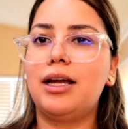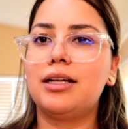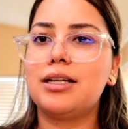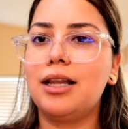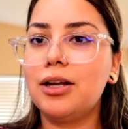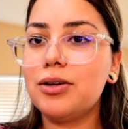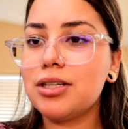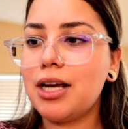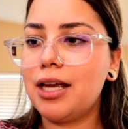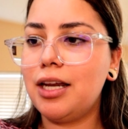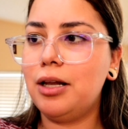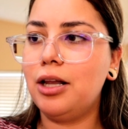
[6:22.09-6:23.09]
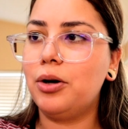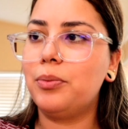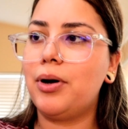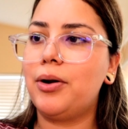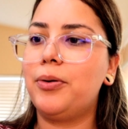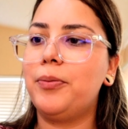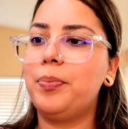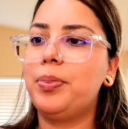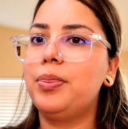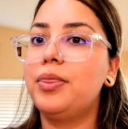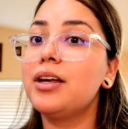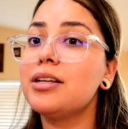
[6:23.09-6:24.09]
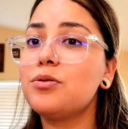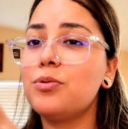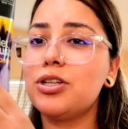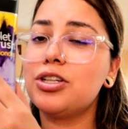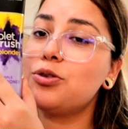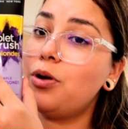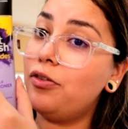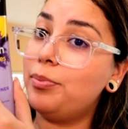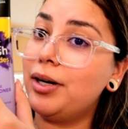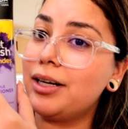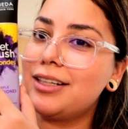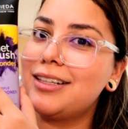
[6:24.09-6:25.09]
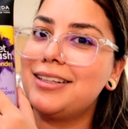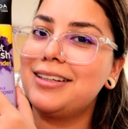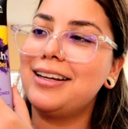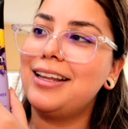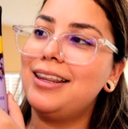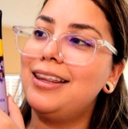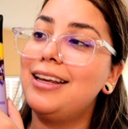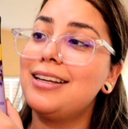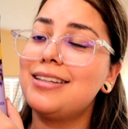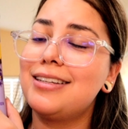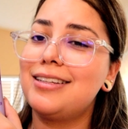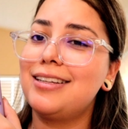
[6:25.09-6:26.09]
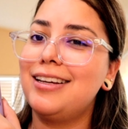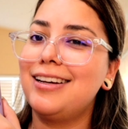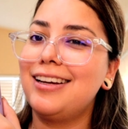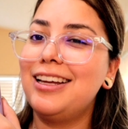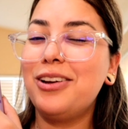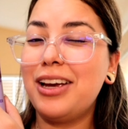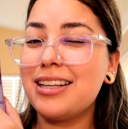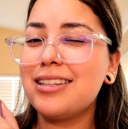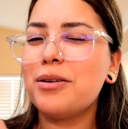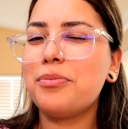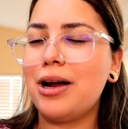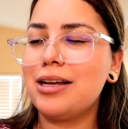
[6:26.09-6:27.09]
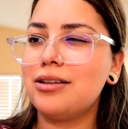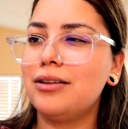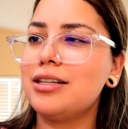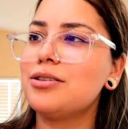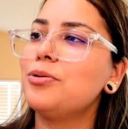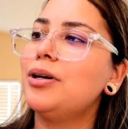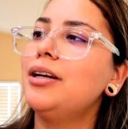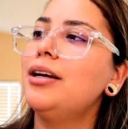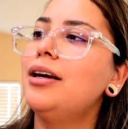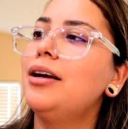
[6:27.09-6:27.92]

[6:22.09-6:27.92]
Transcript: It's a little tiny little bottle. This was 12 bucks. This, can you guess the price on this one?